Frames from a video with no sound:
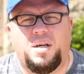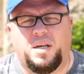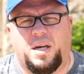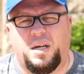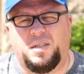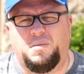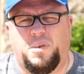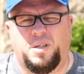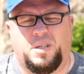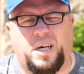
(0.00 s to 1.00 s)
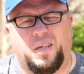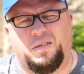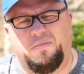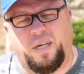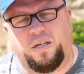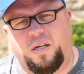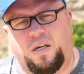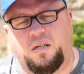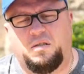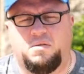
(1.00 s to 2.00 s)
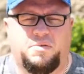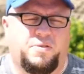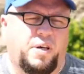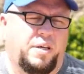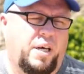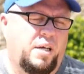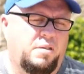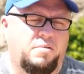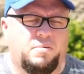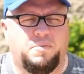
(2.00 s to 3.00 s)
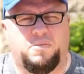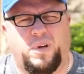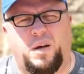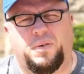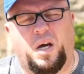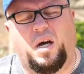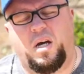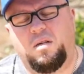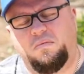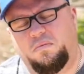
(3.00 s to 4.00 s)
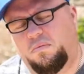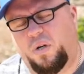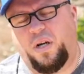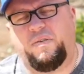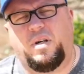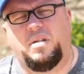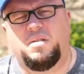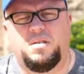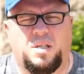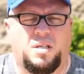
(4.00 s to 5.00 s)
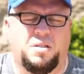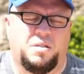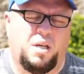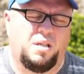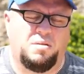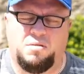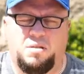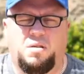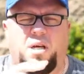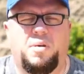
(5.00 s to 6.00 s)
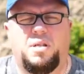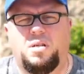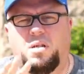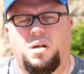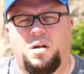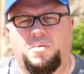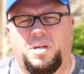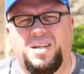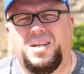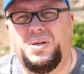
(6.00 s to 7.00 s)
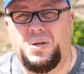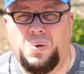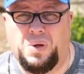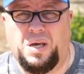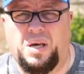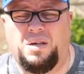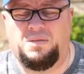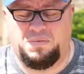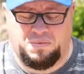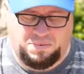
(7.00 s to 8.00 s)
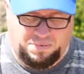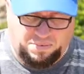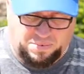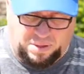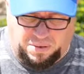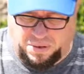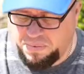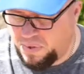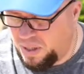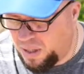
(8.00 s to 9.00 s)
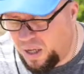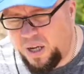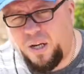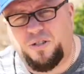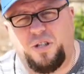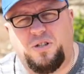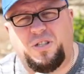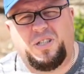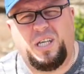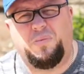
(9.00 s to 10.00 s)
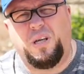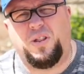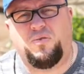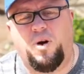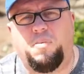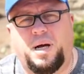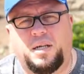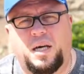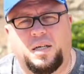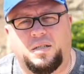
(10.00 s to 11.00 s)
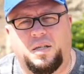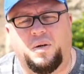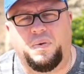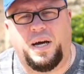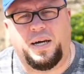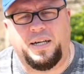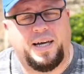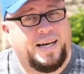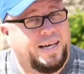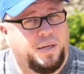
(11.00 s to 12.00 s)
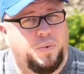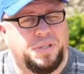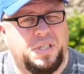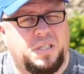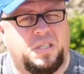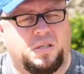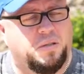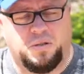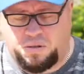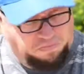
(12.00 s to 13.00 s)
Hey guys, Modern Dad, Dan Gage, Fat Dan, Brown Guy, whatever, English Dan, you name it, you can call it me. Don't care. Anyway, so you just seen me throw my Galaxy Note nine, and it wasn't in disgust.